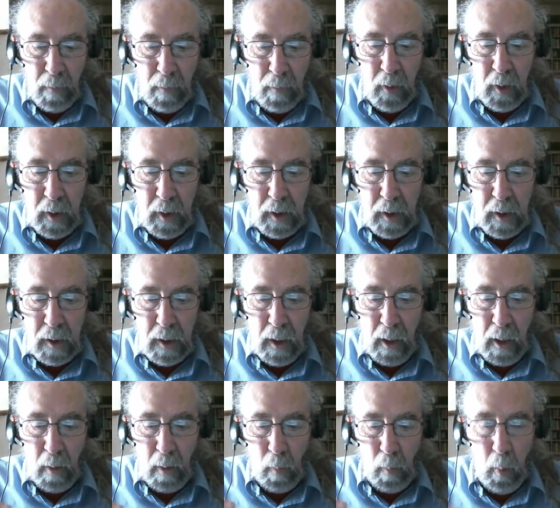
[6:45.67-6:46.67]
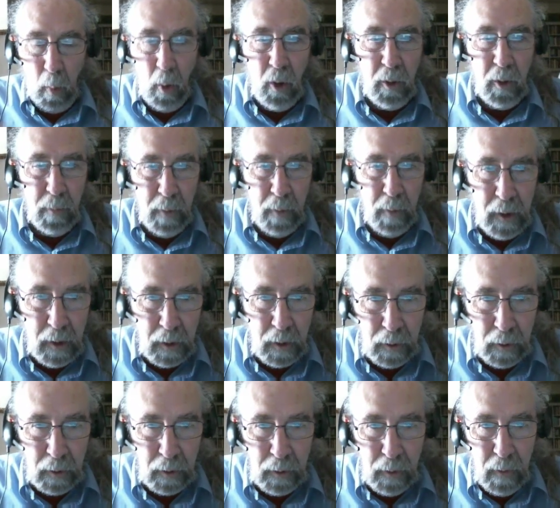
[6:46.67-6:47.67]
the word
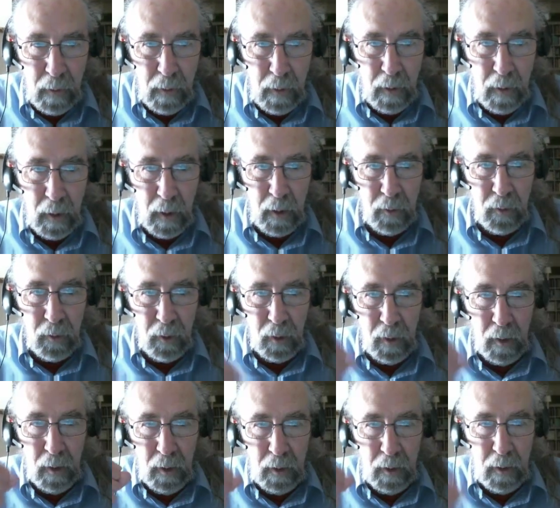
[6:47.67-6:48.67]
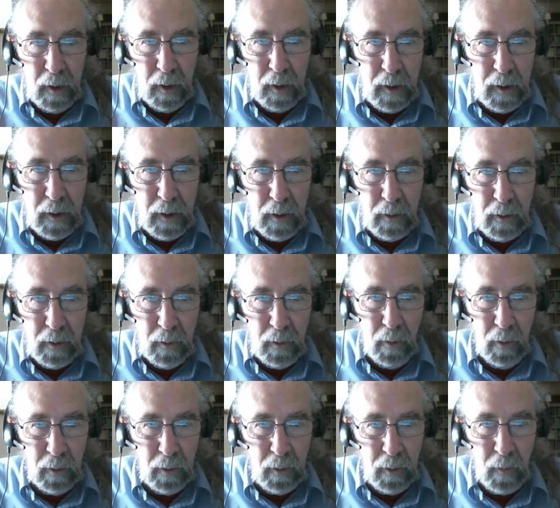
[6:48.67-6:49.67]
meaning as the key
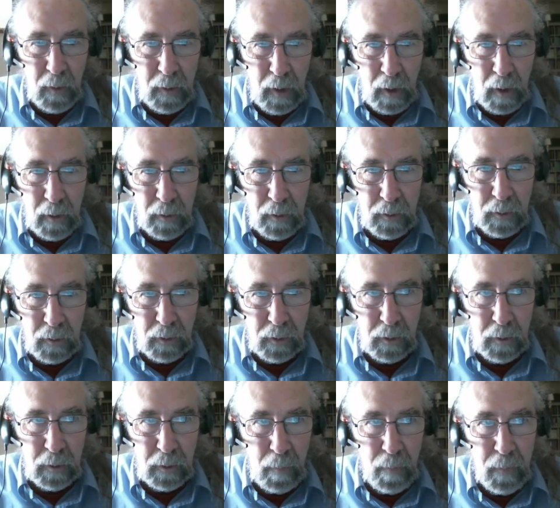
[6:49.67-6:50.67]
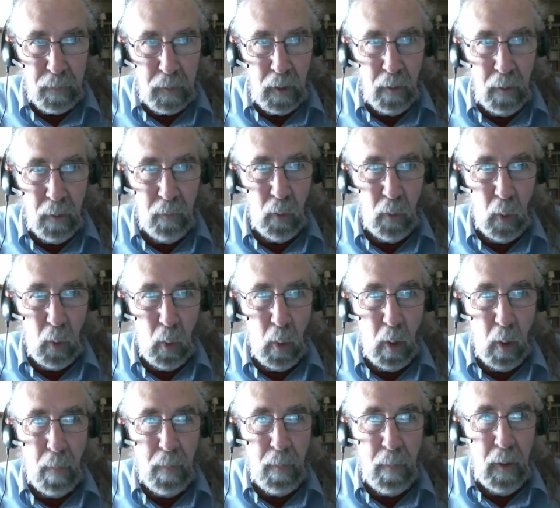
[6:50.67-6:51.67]
unit of analysis
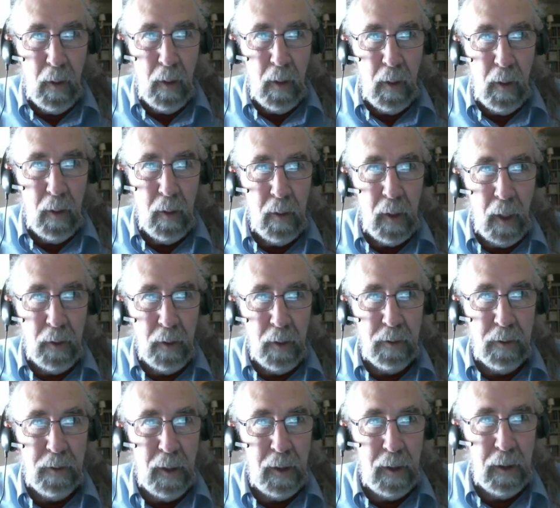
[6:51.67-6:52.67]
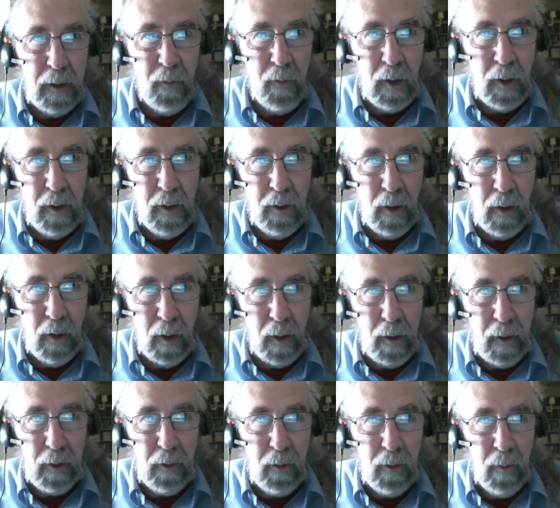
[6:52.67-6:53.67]
for the understanding of the
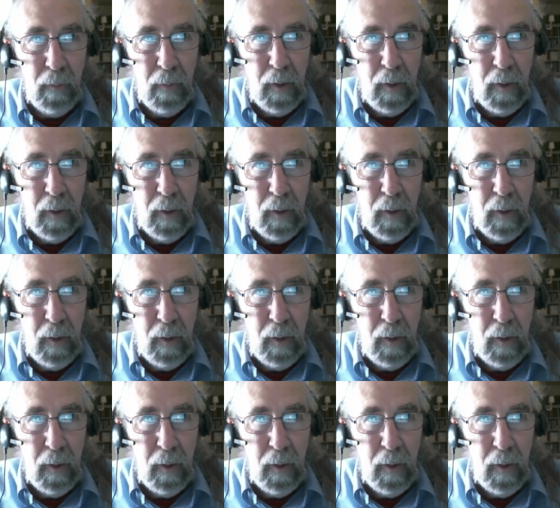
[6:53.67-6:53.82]
intellect,